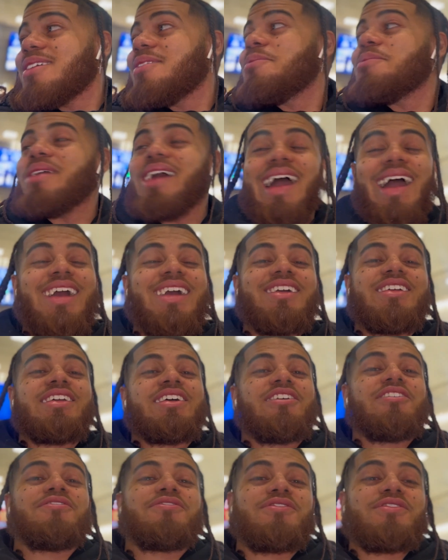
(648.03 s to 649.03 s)
But alright,
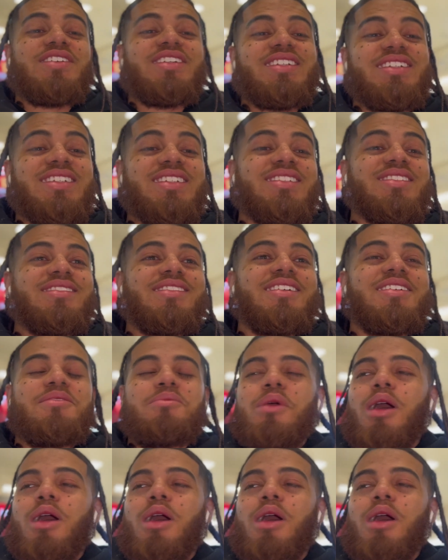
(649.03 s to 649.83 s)
yo, for real, this time,